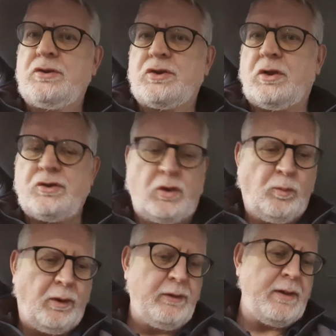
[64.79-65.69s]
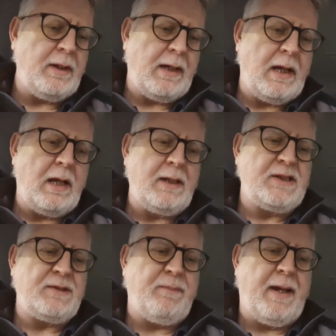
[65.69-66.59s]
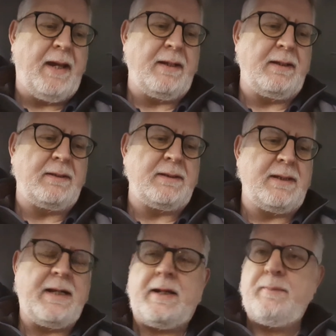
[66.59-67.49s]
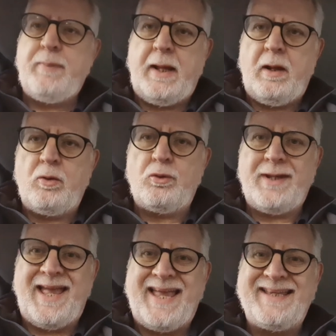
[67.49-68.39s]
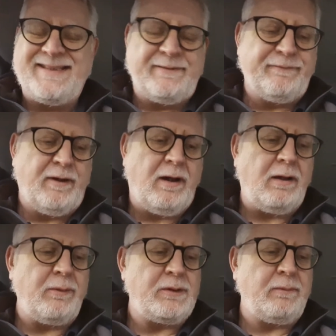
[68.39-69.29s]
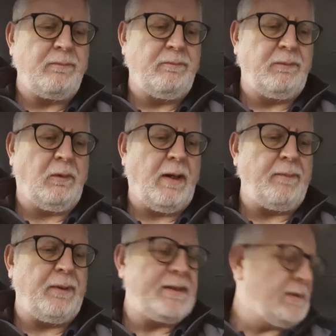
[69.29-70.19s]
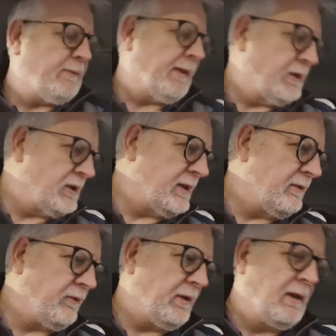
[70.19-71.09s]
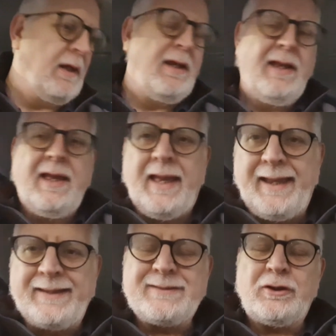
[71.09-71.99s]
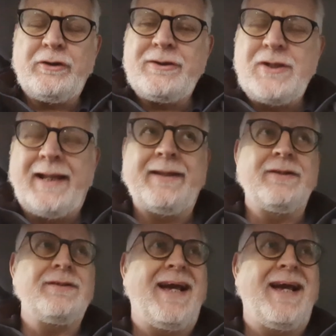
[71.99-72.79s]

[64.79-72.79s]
Scott and Wanda, I spent £9.84, which I'm quite pleased about actually. I didn't it's a good challenge.